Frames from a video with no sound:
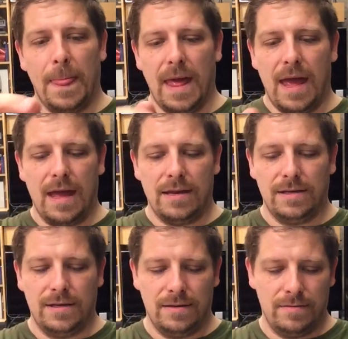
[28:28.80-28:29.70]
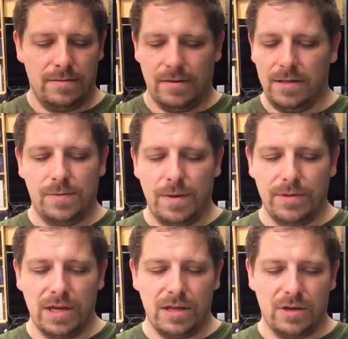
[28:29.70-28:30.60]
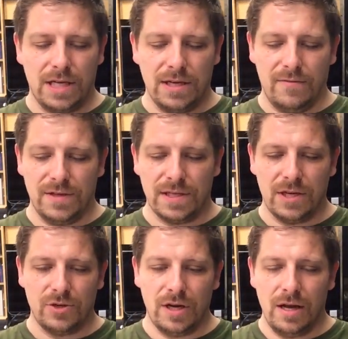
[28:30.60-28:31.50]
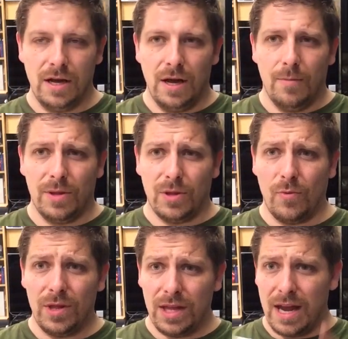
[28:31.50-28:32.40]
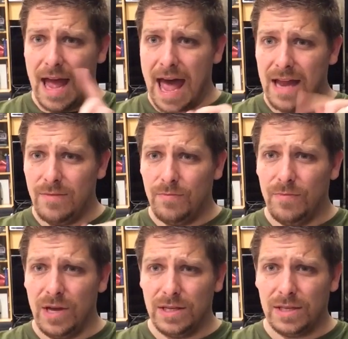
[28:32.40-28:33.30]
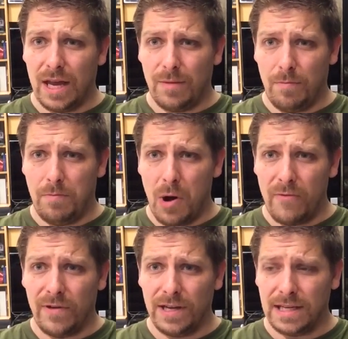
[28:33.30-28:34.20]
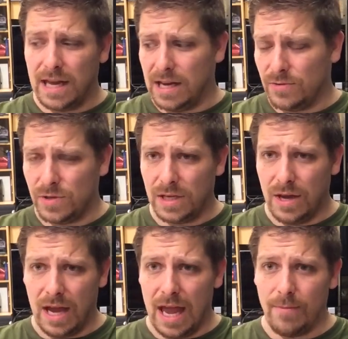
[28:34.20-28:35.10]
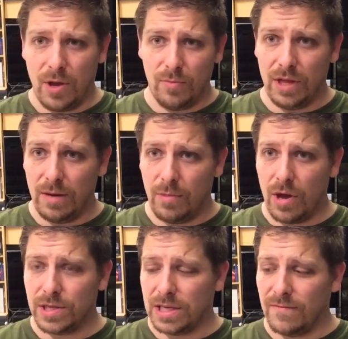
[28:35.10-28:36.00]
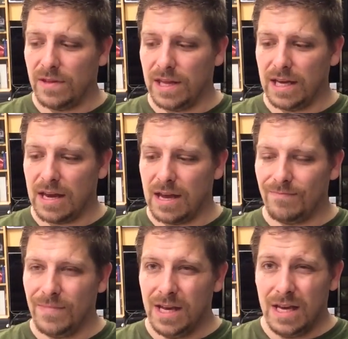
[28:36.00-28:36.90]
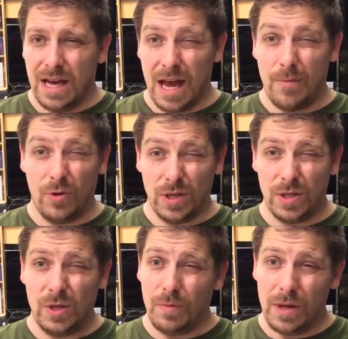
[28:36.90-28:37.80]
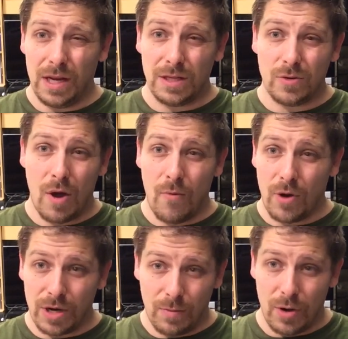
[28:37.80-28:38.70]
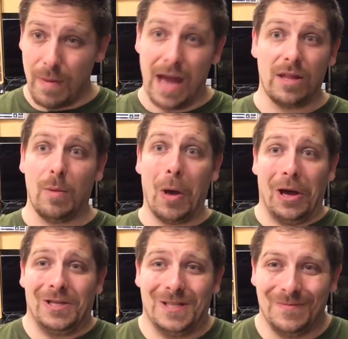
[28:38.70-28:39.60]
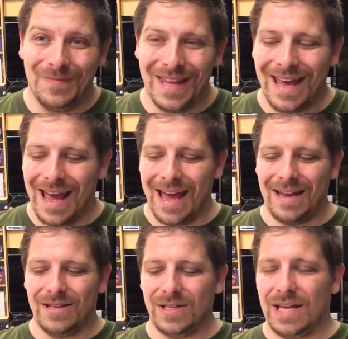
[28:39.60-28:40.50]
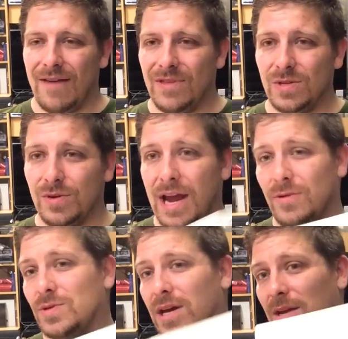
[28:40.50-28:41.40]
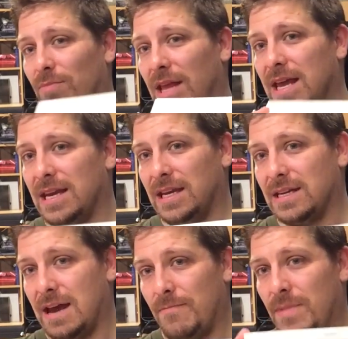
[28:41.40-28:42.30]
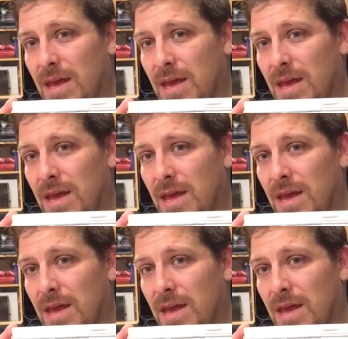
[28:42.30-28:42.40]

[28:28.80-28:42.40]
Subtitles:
And it's probably not the deal of the century, but the one that I had is like perfect, and it came complete in box and everything, and I'm really stupid, and so I wanted to put it back in the box and just have this one out so I can play it anytime.